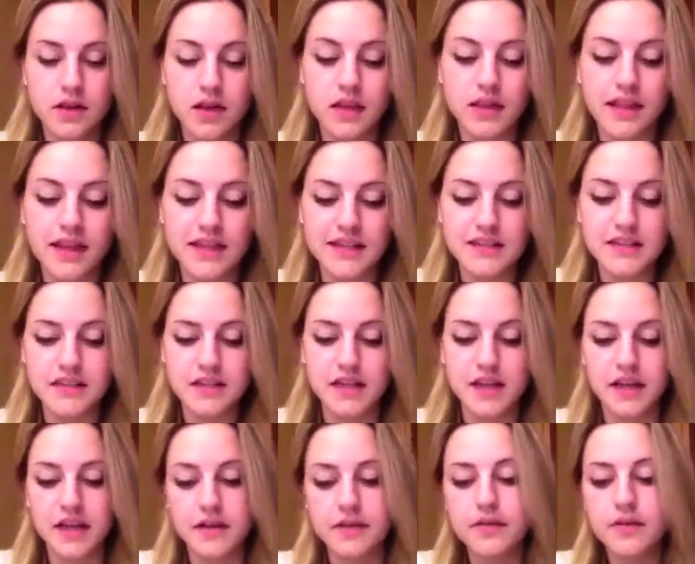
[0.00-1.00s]

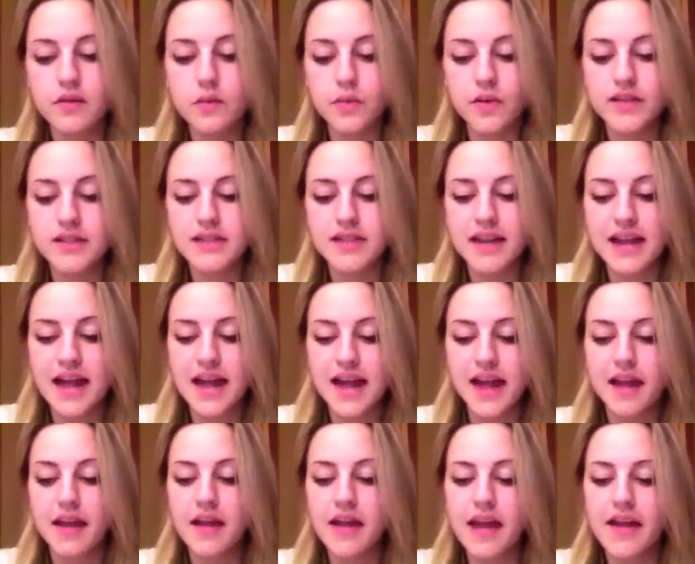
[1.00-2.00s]
Lastly, we
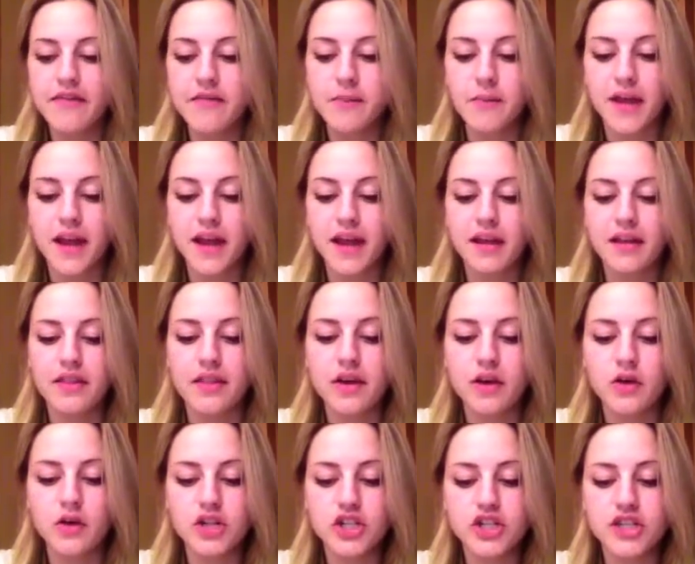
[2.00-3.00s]
today have made the
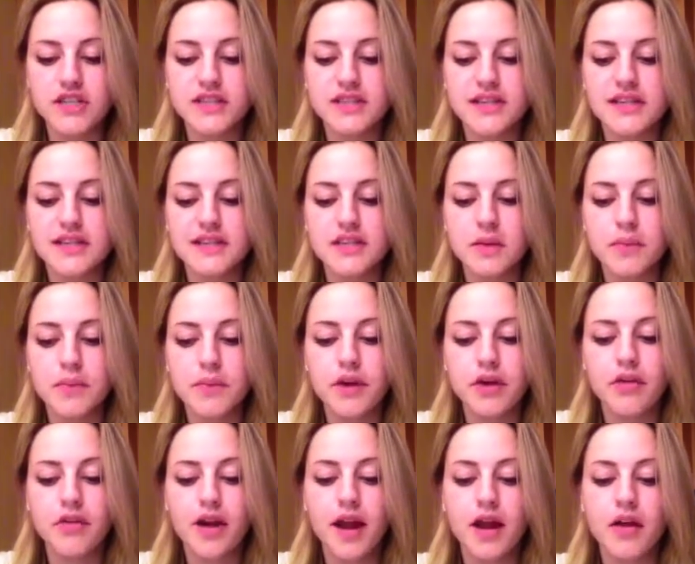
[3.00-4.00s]
oceans a
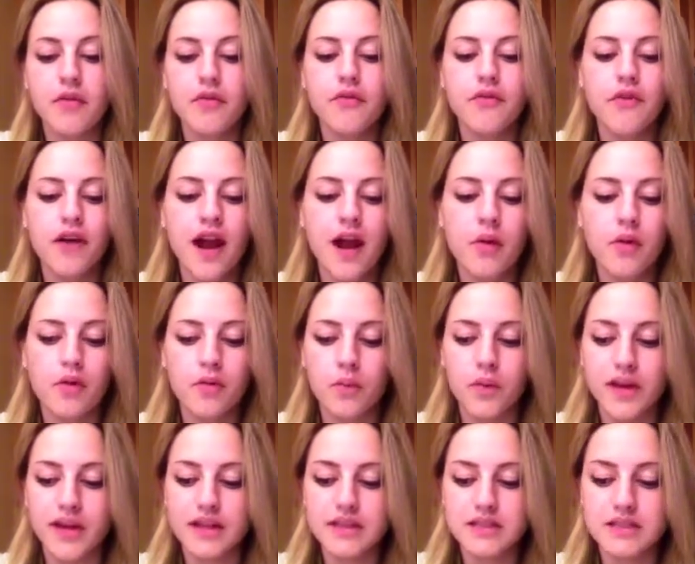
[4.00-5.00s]
dumping ground for our
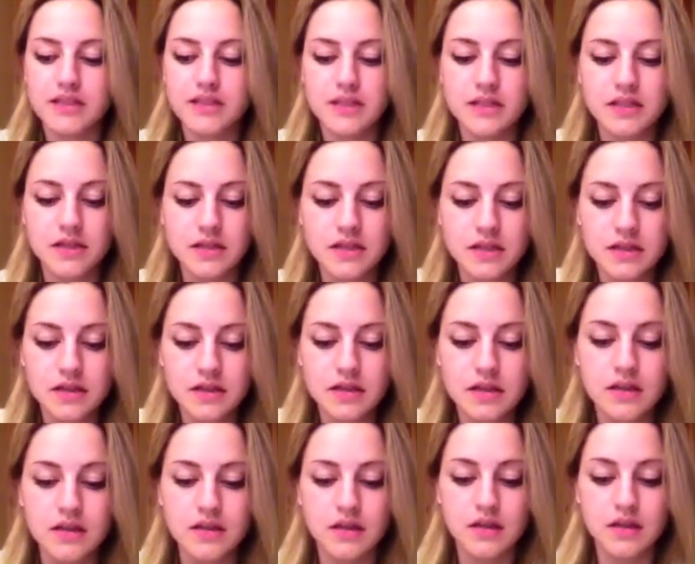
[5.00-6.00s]
waste.
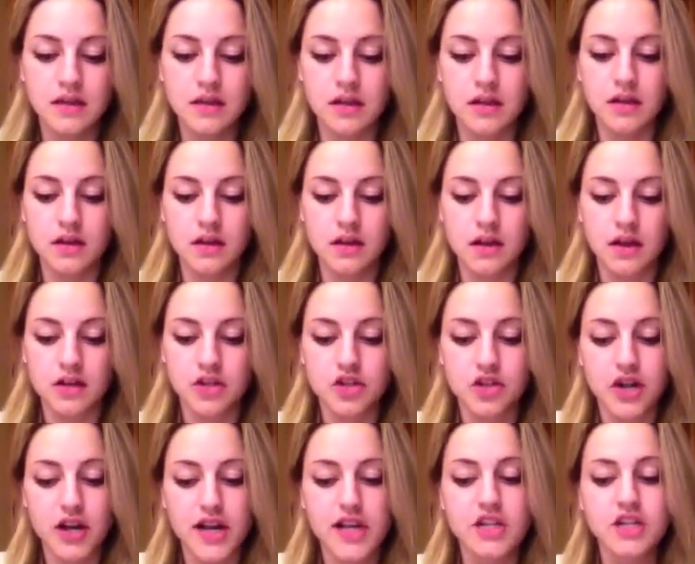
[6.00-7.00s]

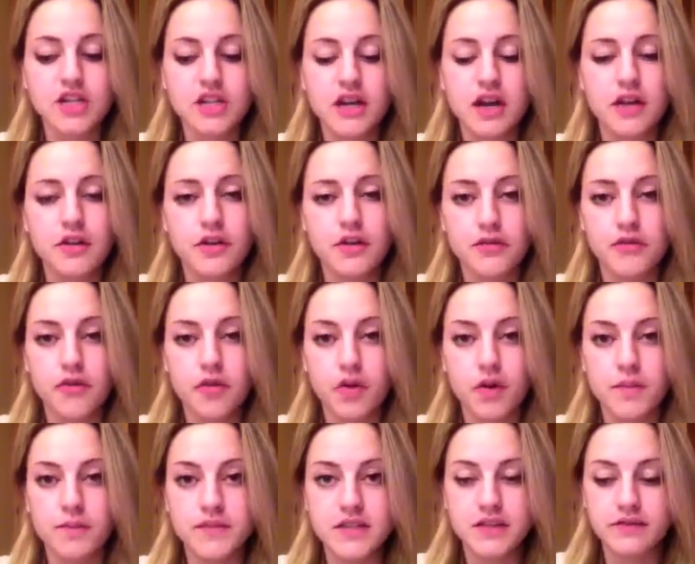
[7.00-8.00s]
Trash and other
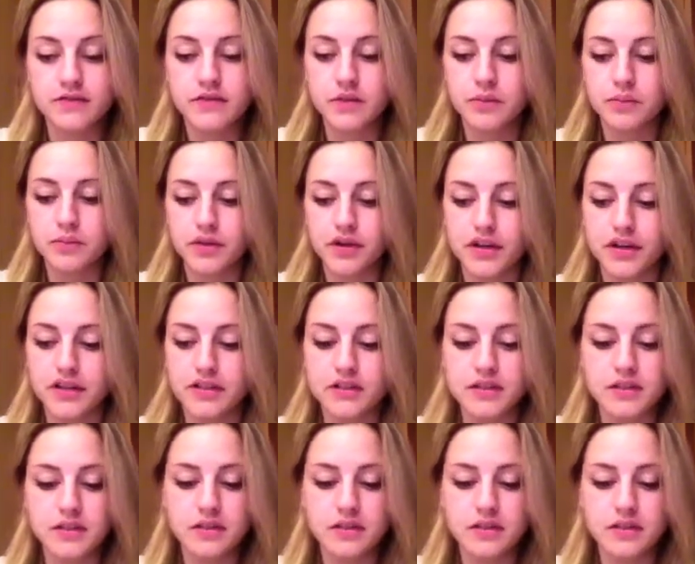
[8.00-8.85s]
forms of debris